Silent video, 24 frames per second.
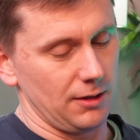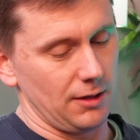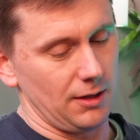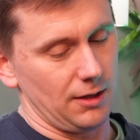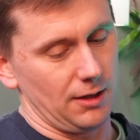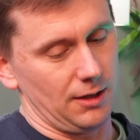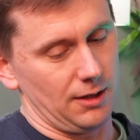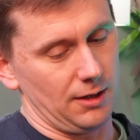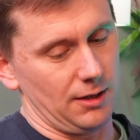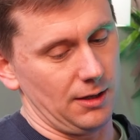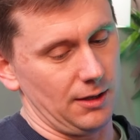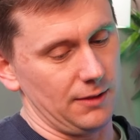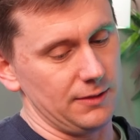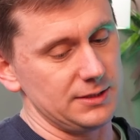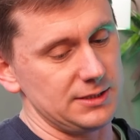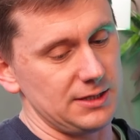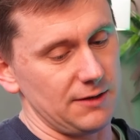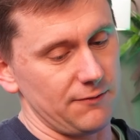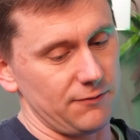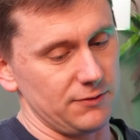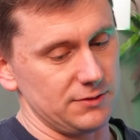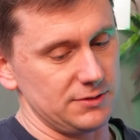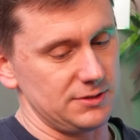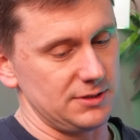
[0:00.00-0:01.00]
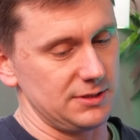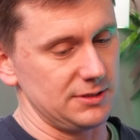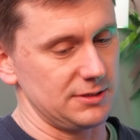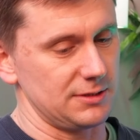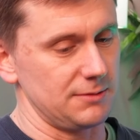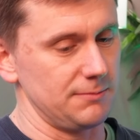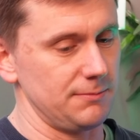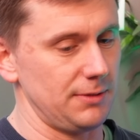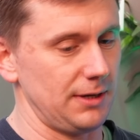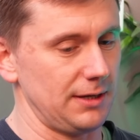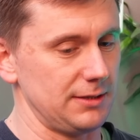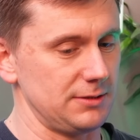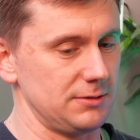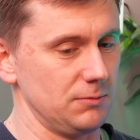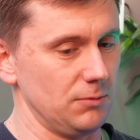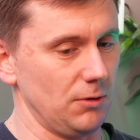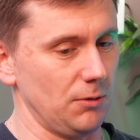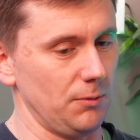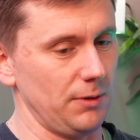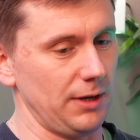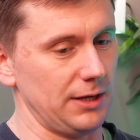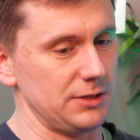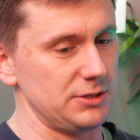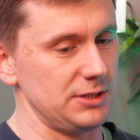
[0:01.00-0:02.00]
and the differences compared to what
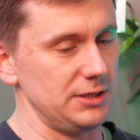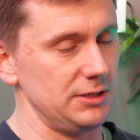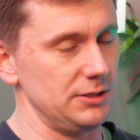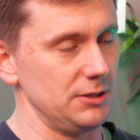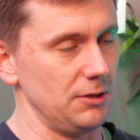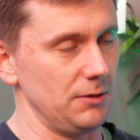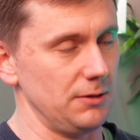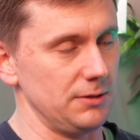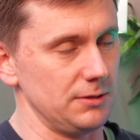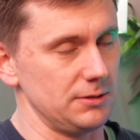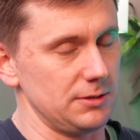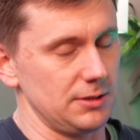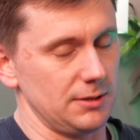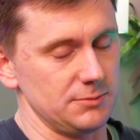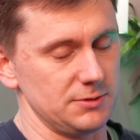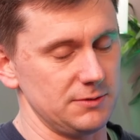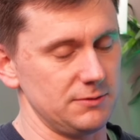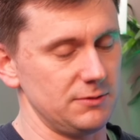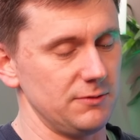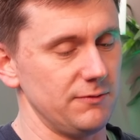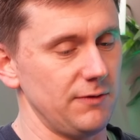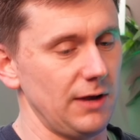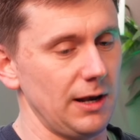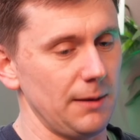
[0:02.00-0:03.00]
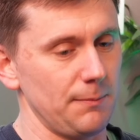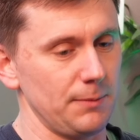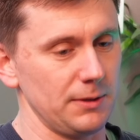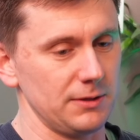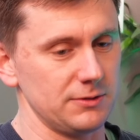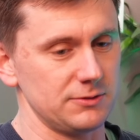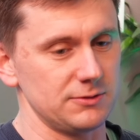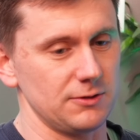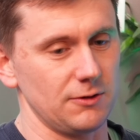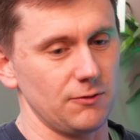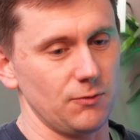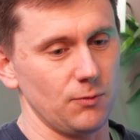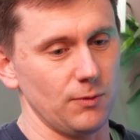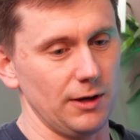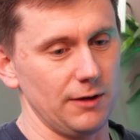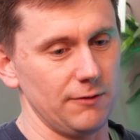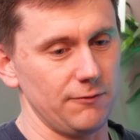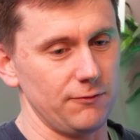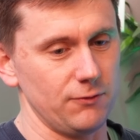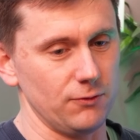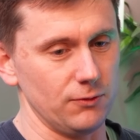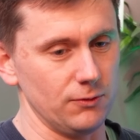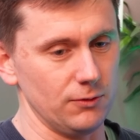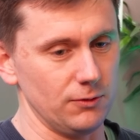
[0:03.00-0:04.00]
we actually do in terms of developing software
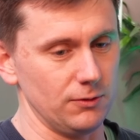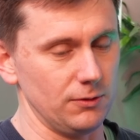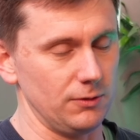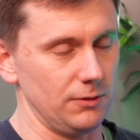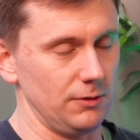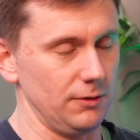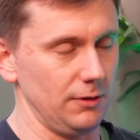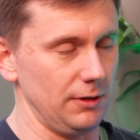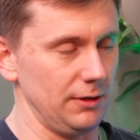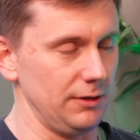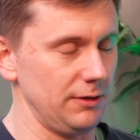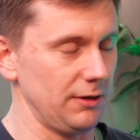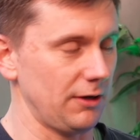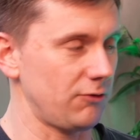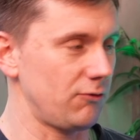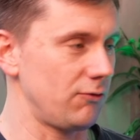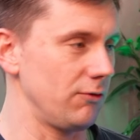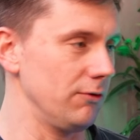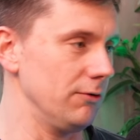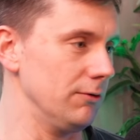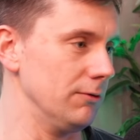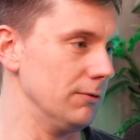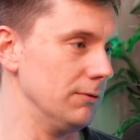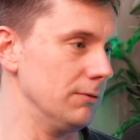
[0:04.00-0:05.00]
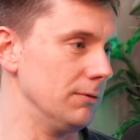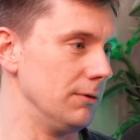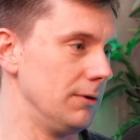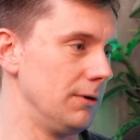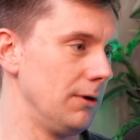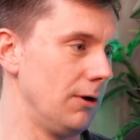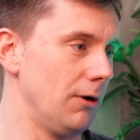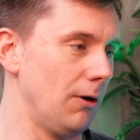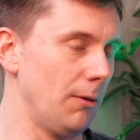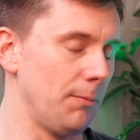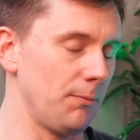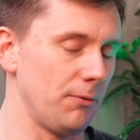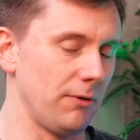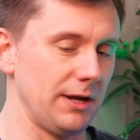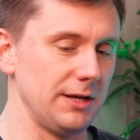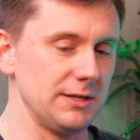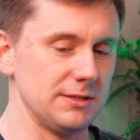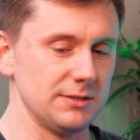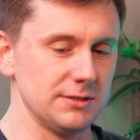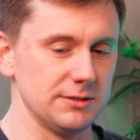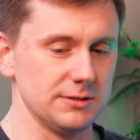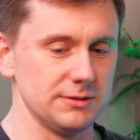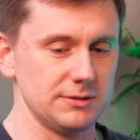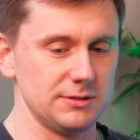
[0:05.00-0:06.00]
for industrial
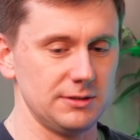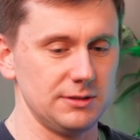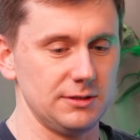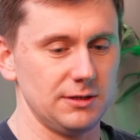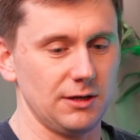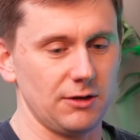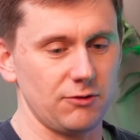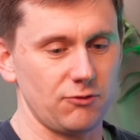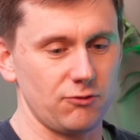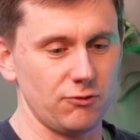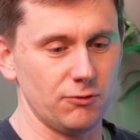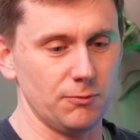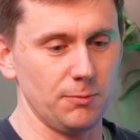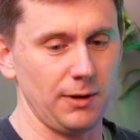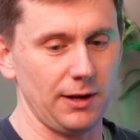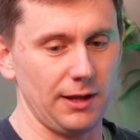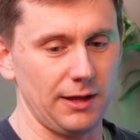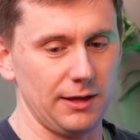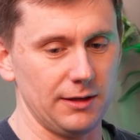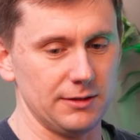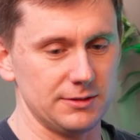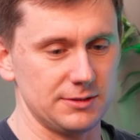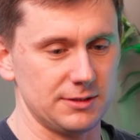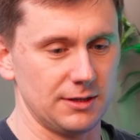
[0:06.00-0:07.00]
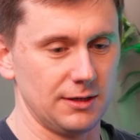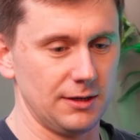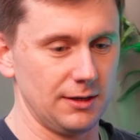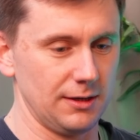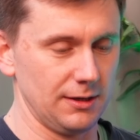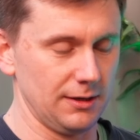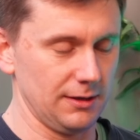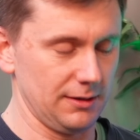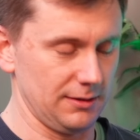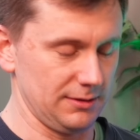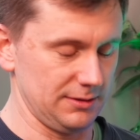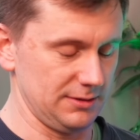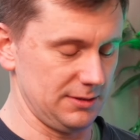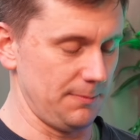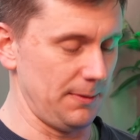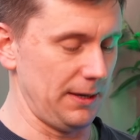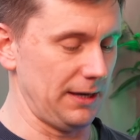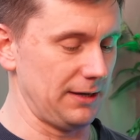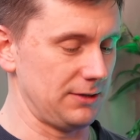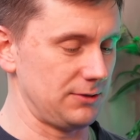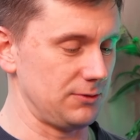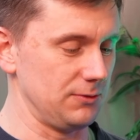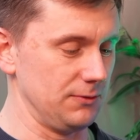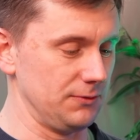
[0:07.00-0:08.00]
operators and industrial players. There's a
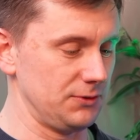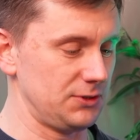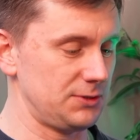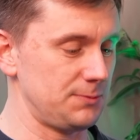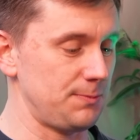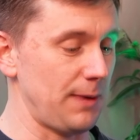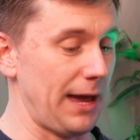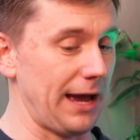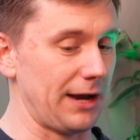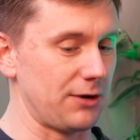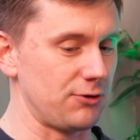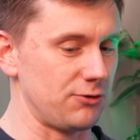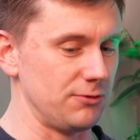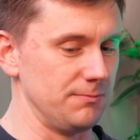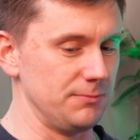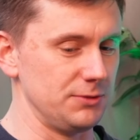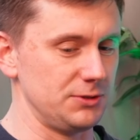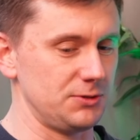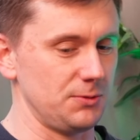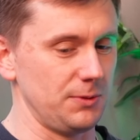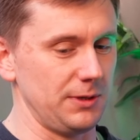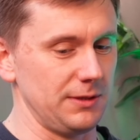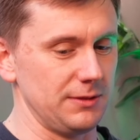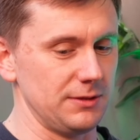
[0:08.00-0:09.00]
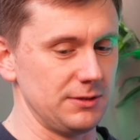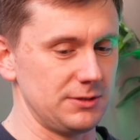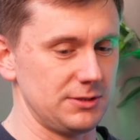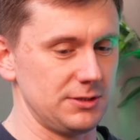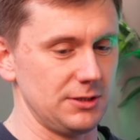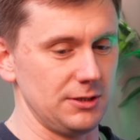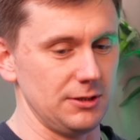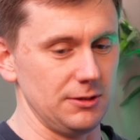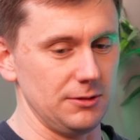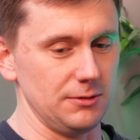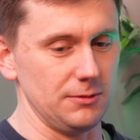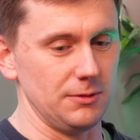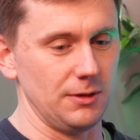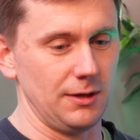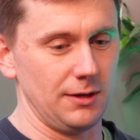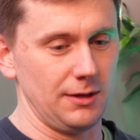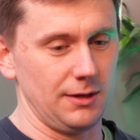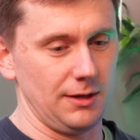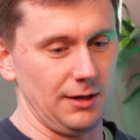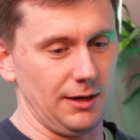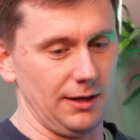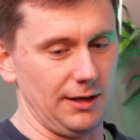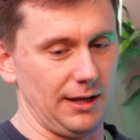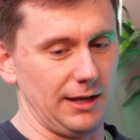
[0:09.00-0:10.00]
big sort of spectrum between the two,
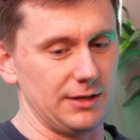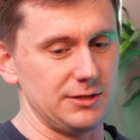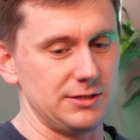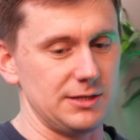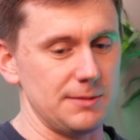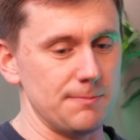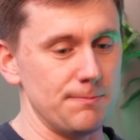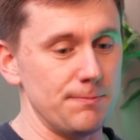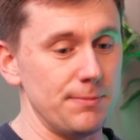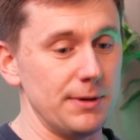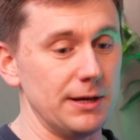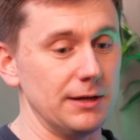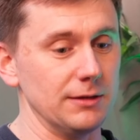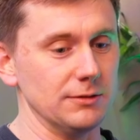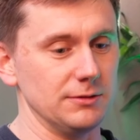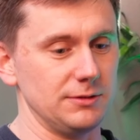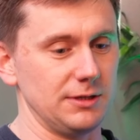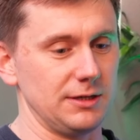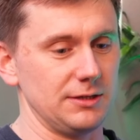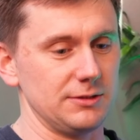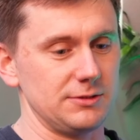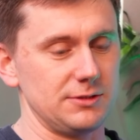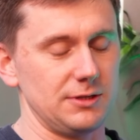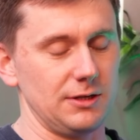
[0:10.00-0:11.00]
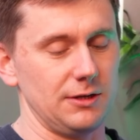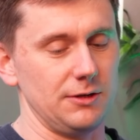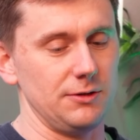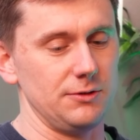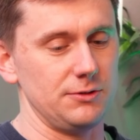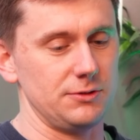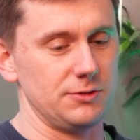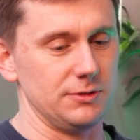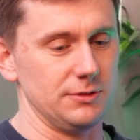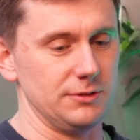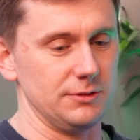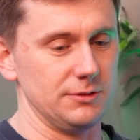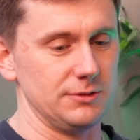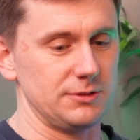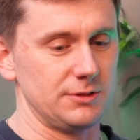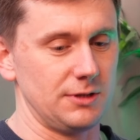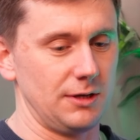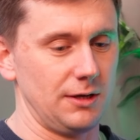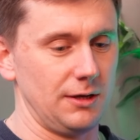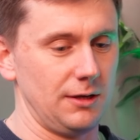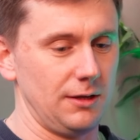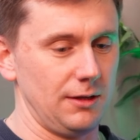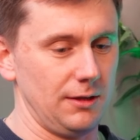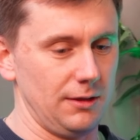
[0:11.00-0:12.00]
and actually building solutions
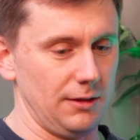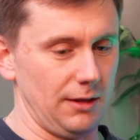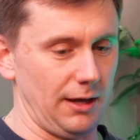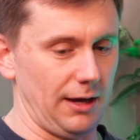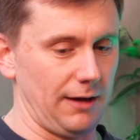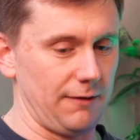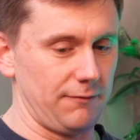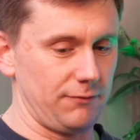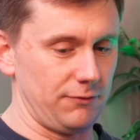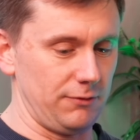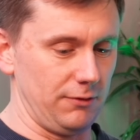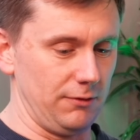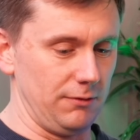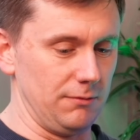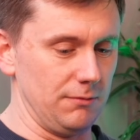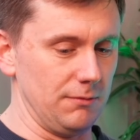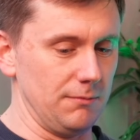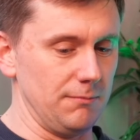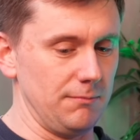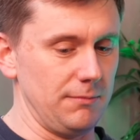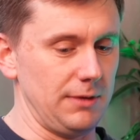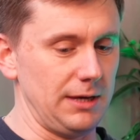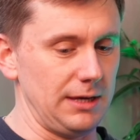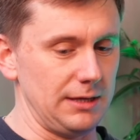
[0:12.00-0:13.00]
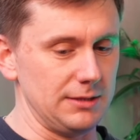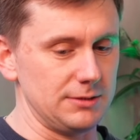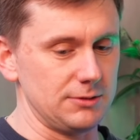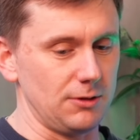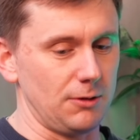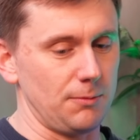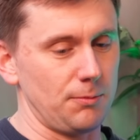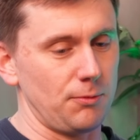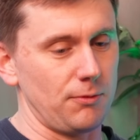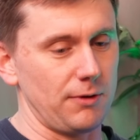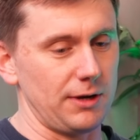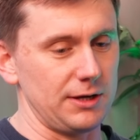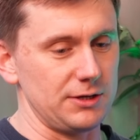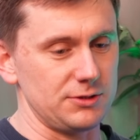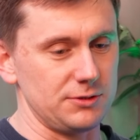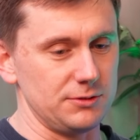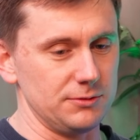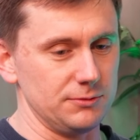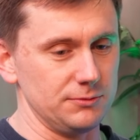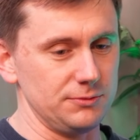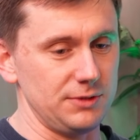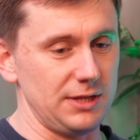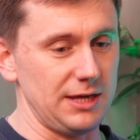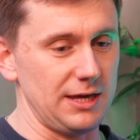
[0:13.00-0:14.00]
that have to meet
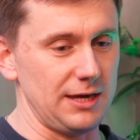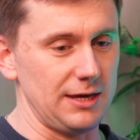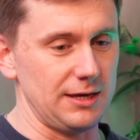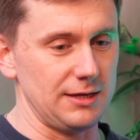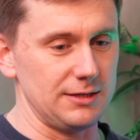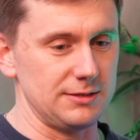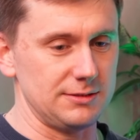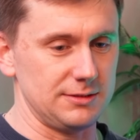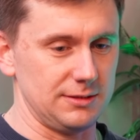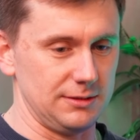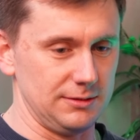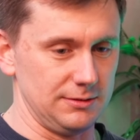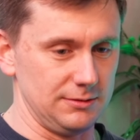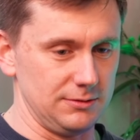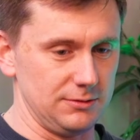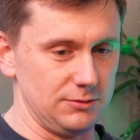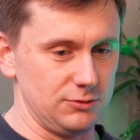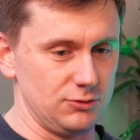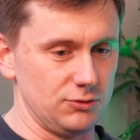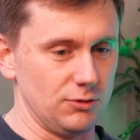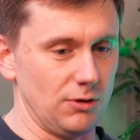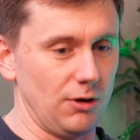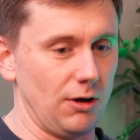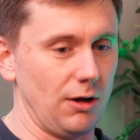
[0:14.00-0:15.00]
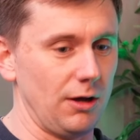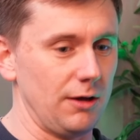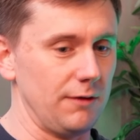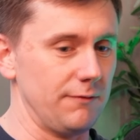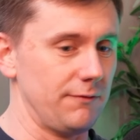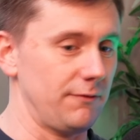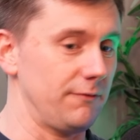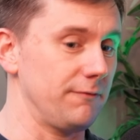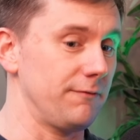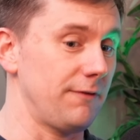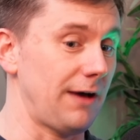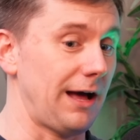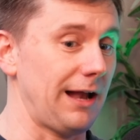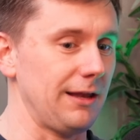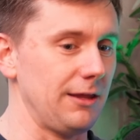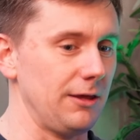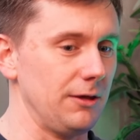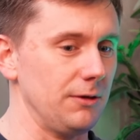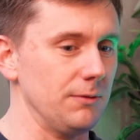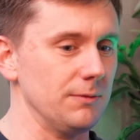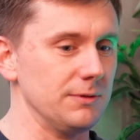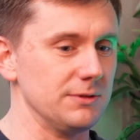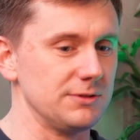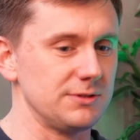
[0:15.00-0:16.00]
operational needs and drive
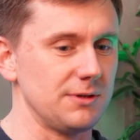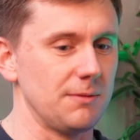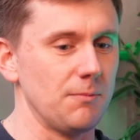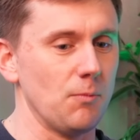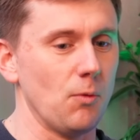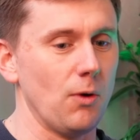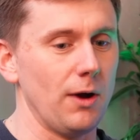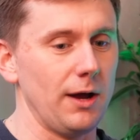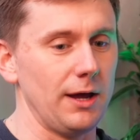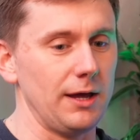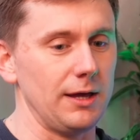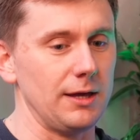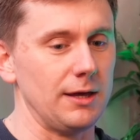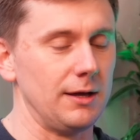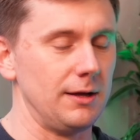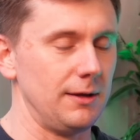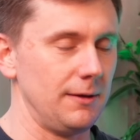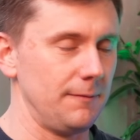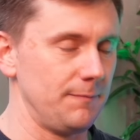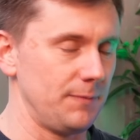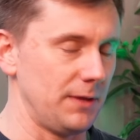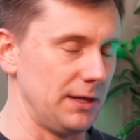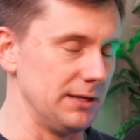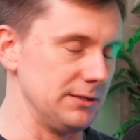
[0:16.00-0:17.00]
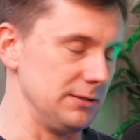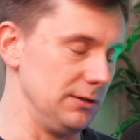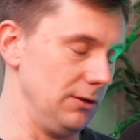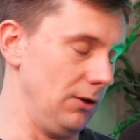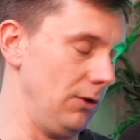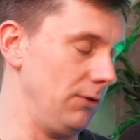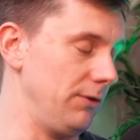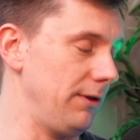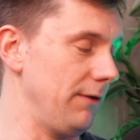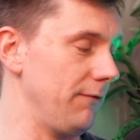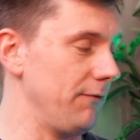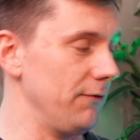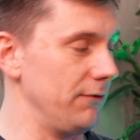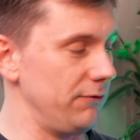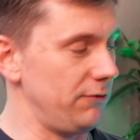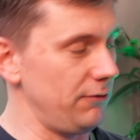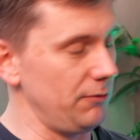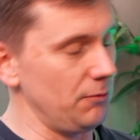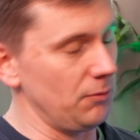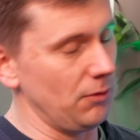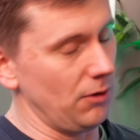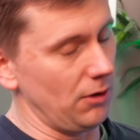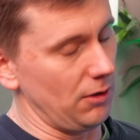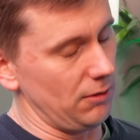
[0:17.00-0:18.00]
value in some way is a lot different
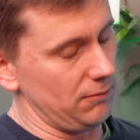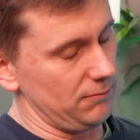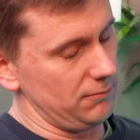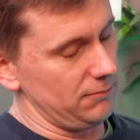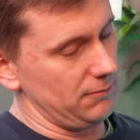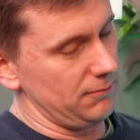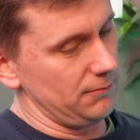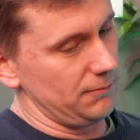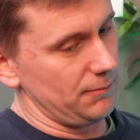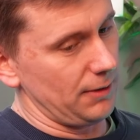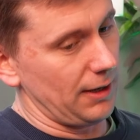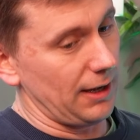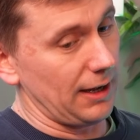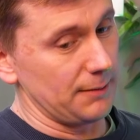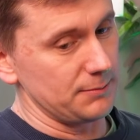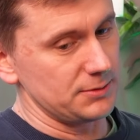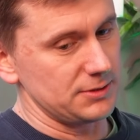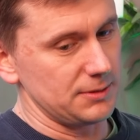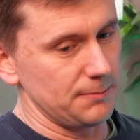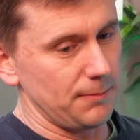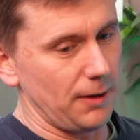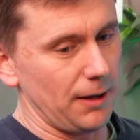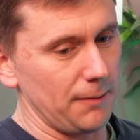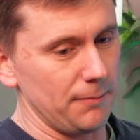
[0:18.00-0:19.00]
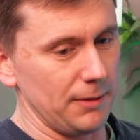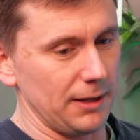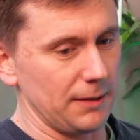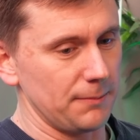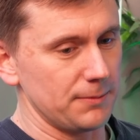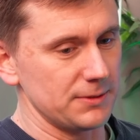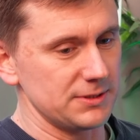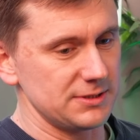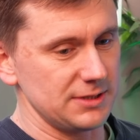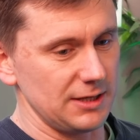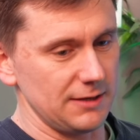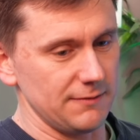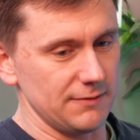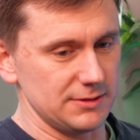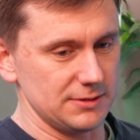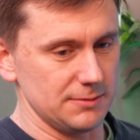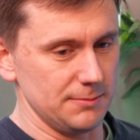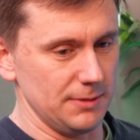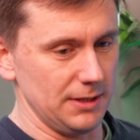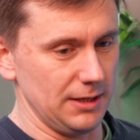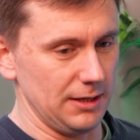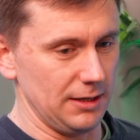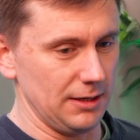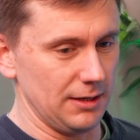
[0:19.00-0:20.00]
to what perhaps the public perceive it to
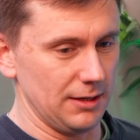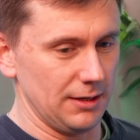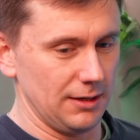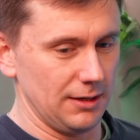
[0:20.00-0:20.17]
be